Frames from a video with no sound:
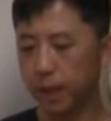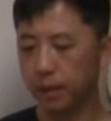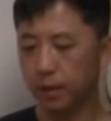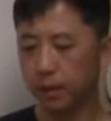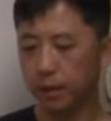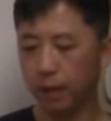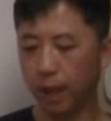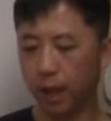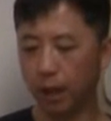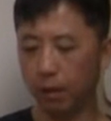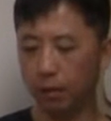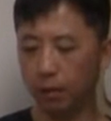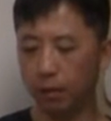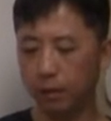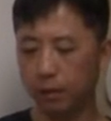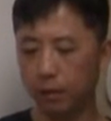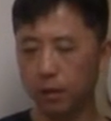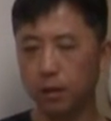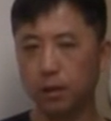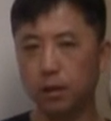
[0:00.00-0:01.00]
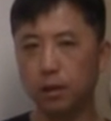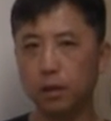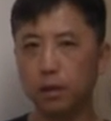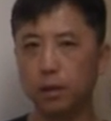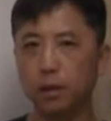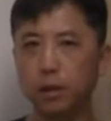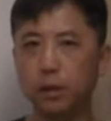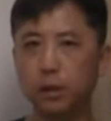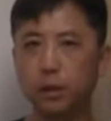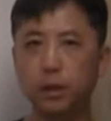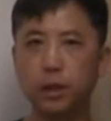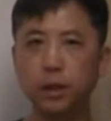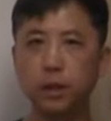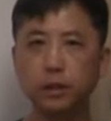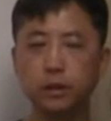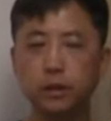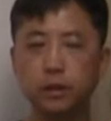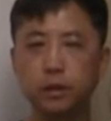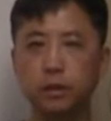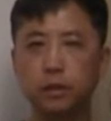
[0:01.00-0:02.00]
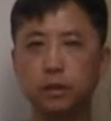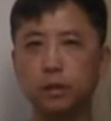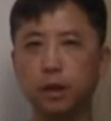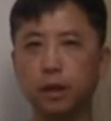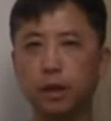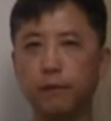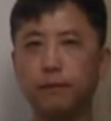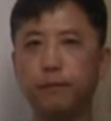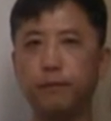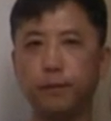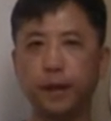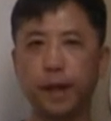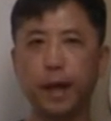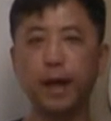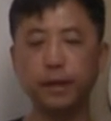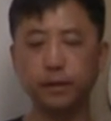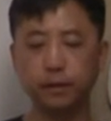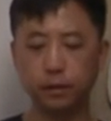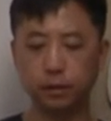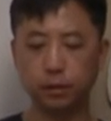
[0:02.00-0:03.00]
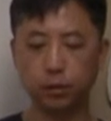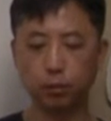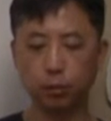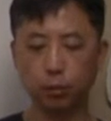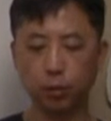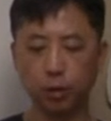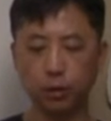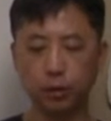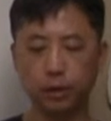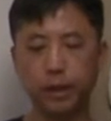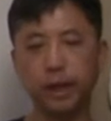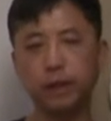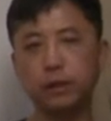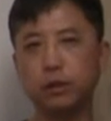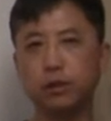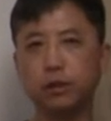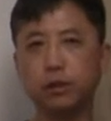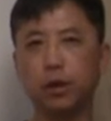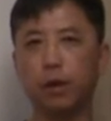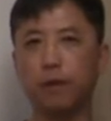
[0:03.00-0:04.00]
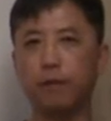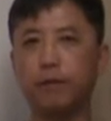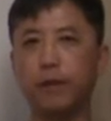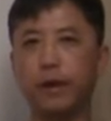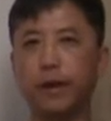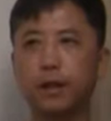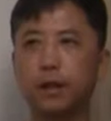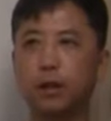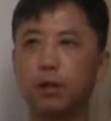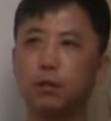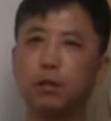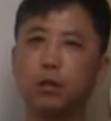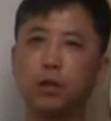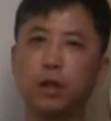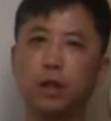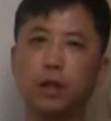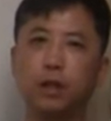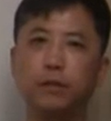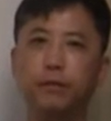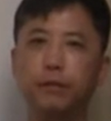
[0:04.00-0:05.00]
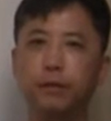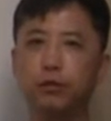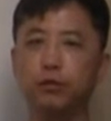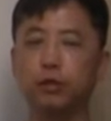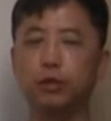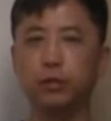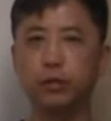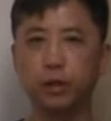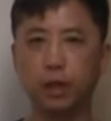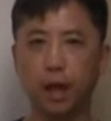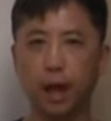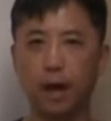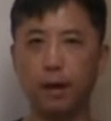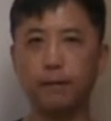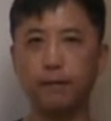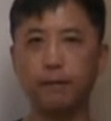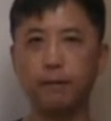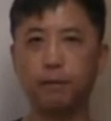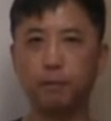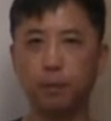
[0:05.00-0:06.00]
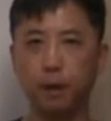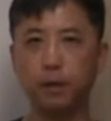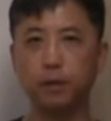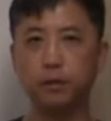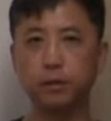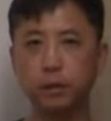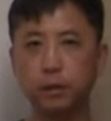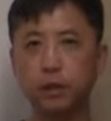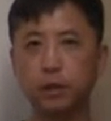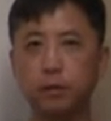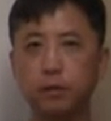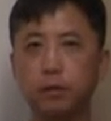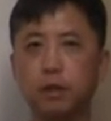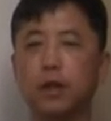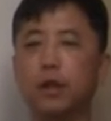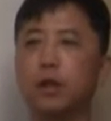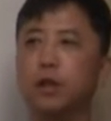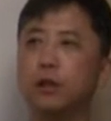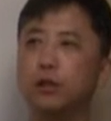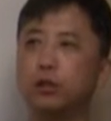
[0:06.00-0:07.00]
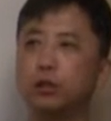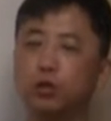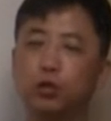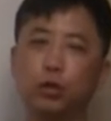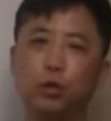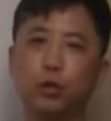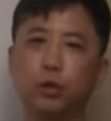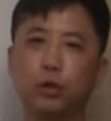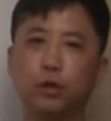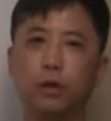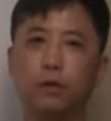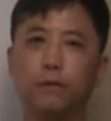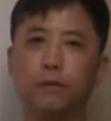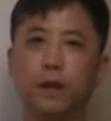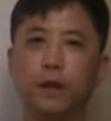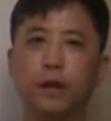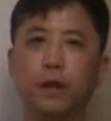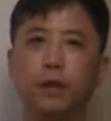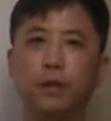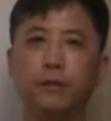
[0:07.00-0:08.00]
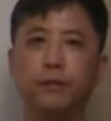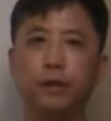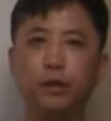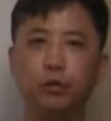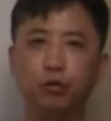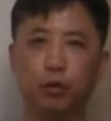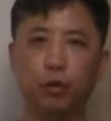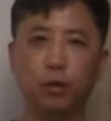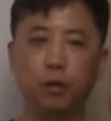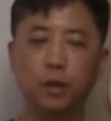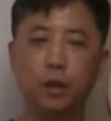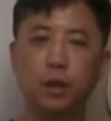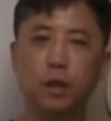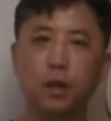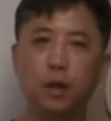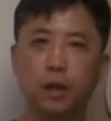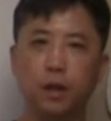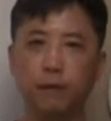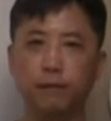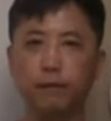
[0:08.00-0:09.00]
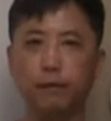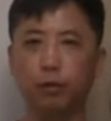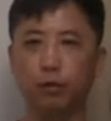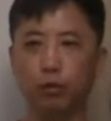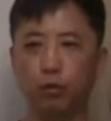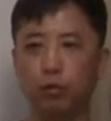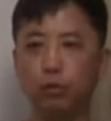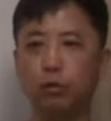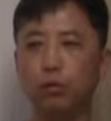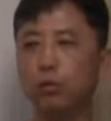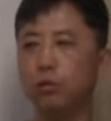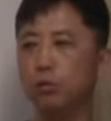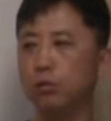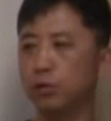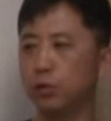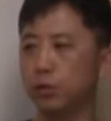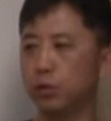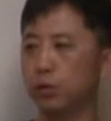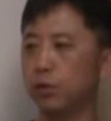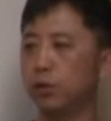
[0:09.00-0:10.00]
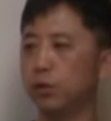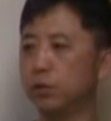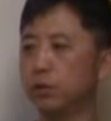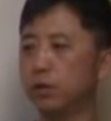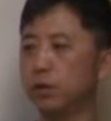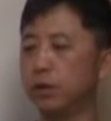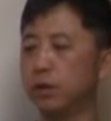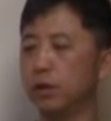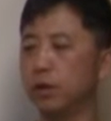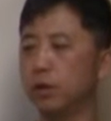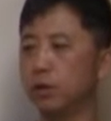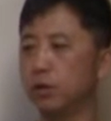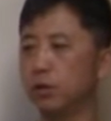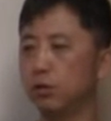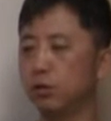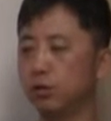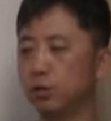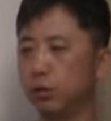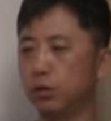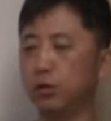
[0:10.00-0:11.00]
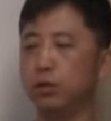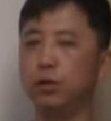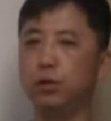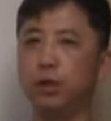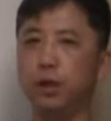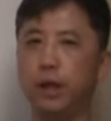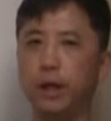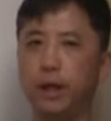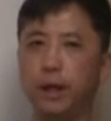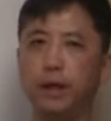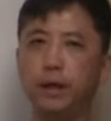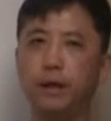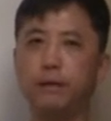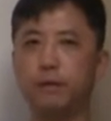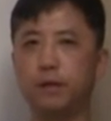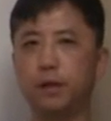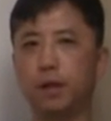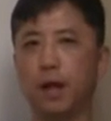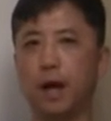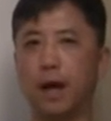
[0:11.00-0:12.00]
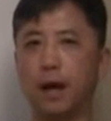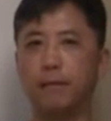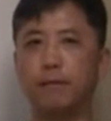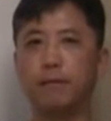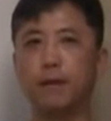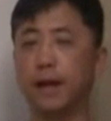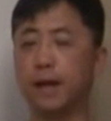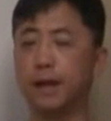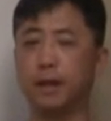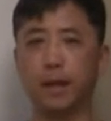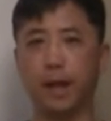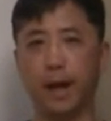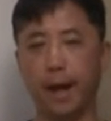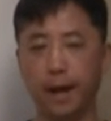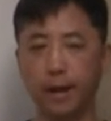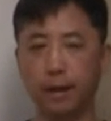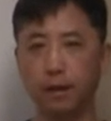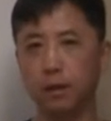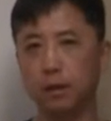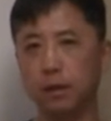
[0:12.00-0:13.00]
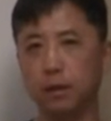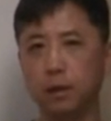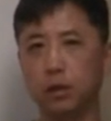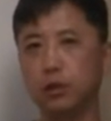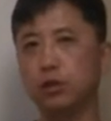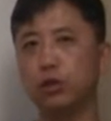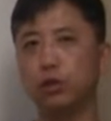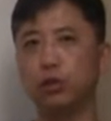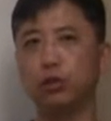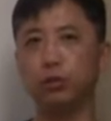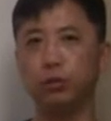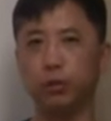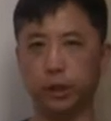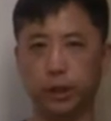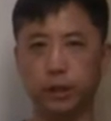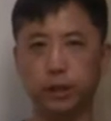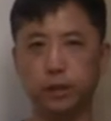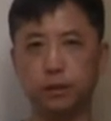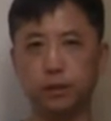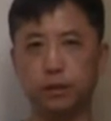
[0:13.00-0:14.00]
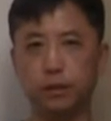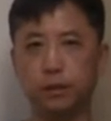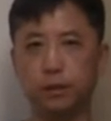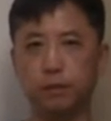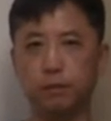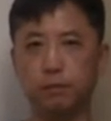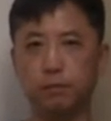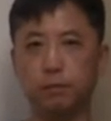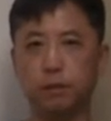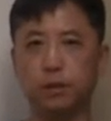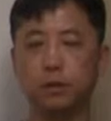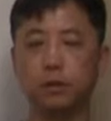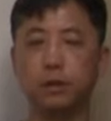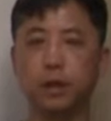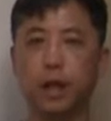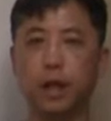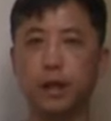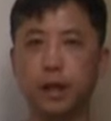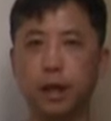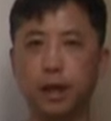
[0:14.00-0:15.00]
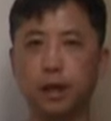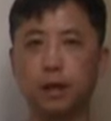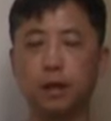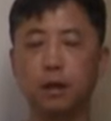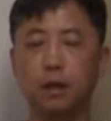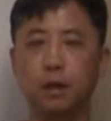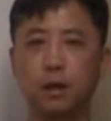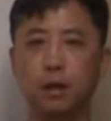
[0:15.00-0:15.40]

Now, if that's the one that's just affecting on the individual's life, but still it is a choice of the individual. If you chose to live the life like that, it's yours. There's nothing